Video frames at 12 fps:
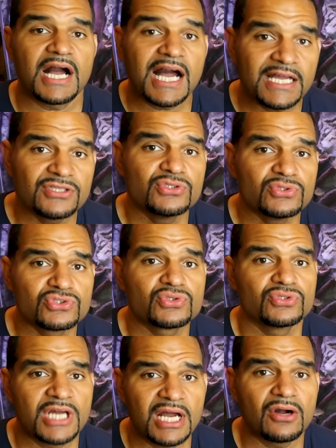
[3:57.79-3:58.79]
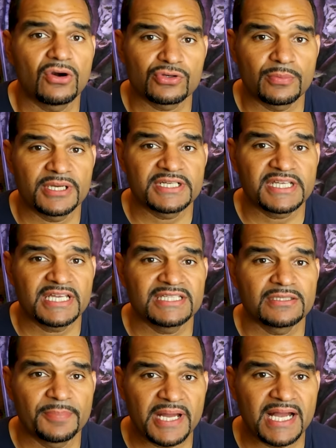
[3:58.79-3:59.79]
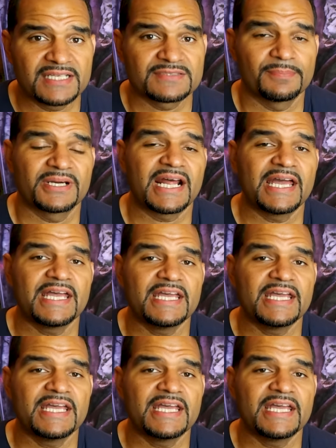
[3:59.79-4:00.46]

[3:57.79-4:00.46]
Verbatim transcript: I used to not auto-medicate in the past, but I